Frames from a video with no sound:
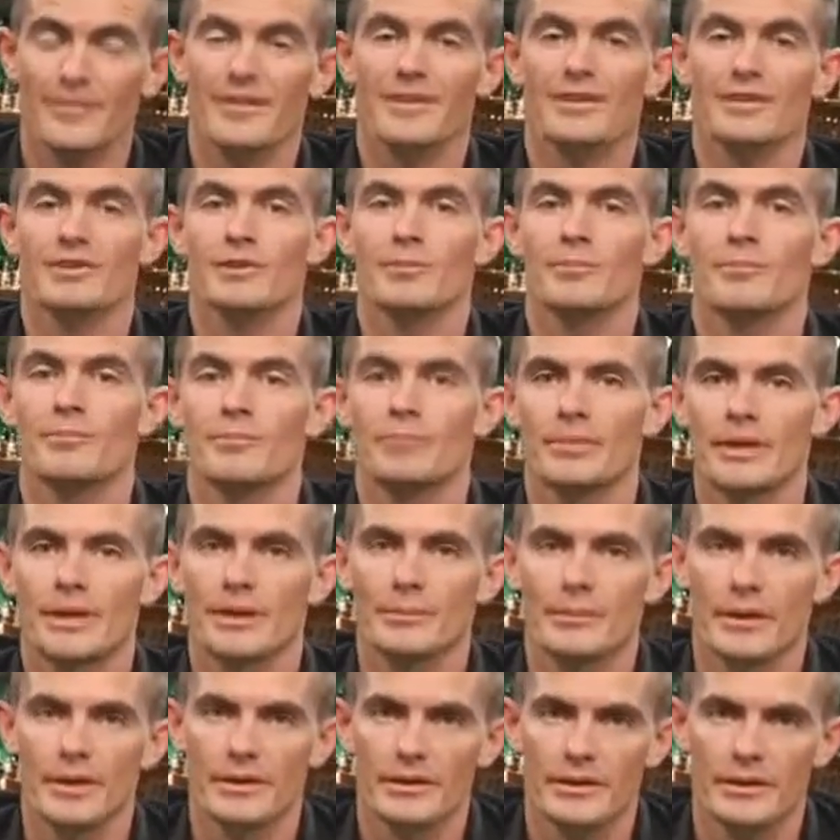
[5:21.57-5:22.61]
There's a
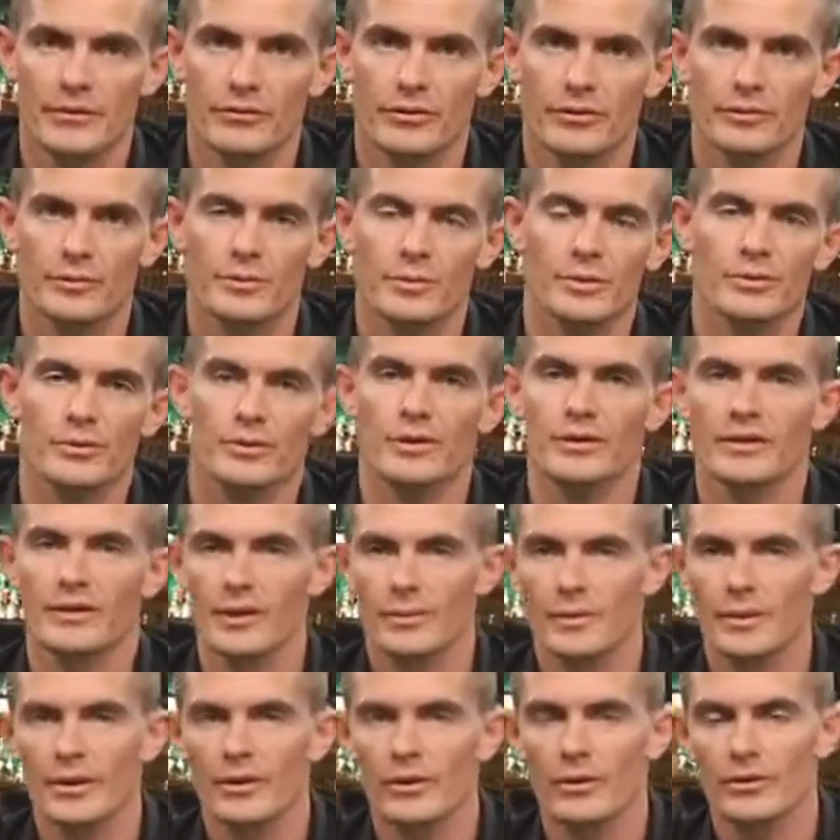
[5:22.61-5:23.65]
big, big difference between
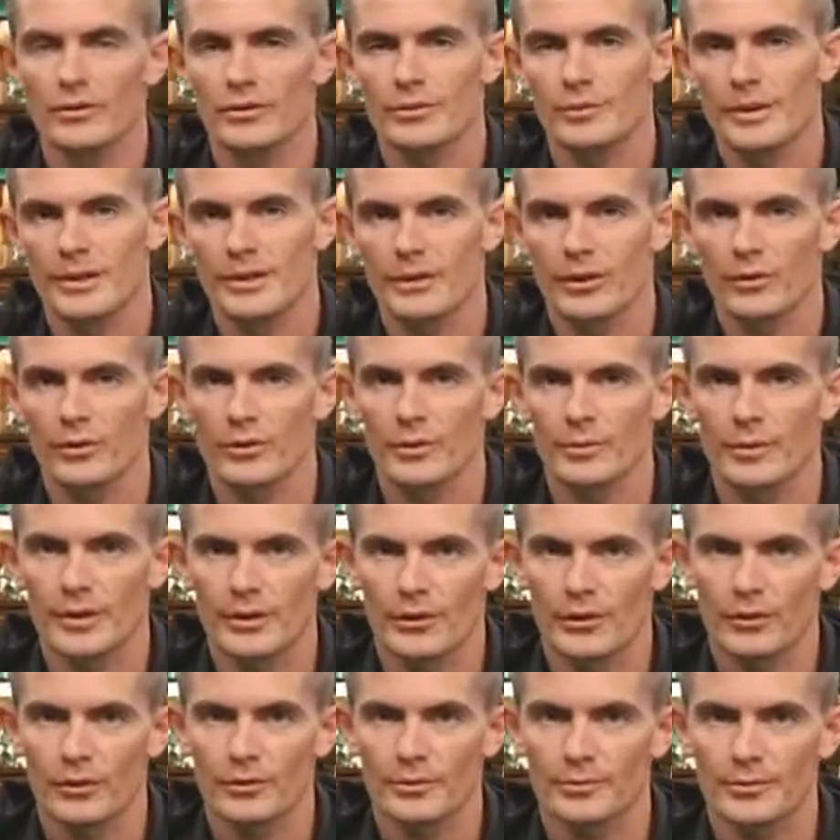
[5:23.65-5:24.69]
Limit Hold'em and No
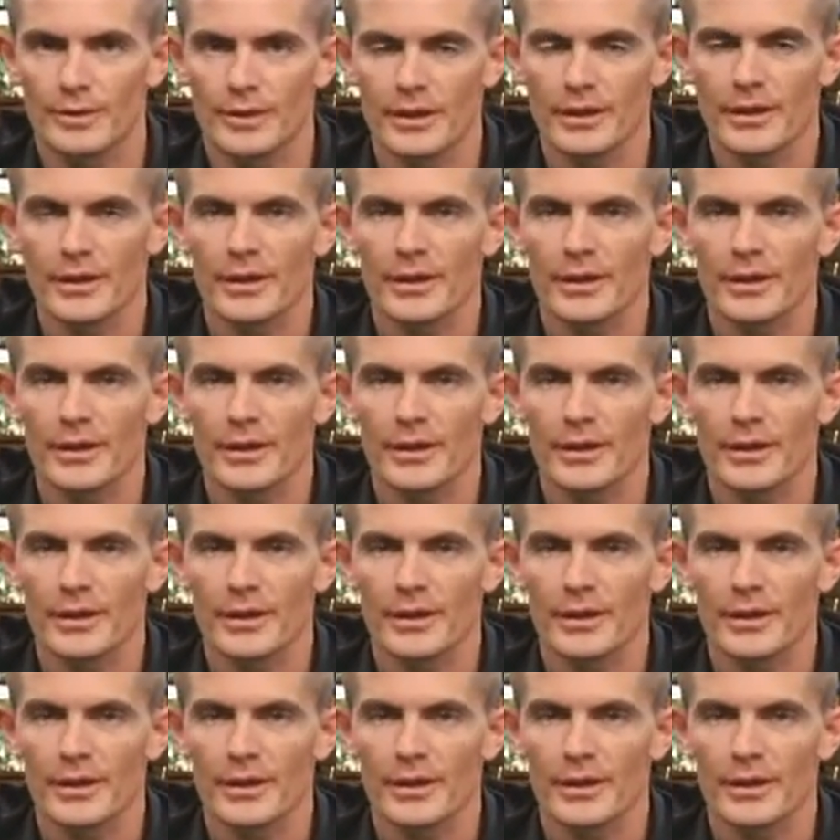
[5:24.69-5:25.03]
Limit Hold'em.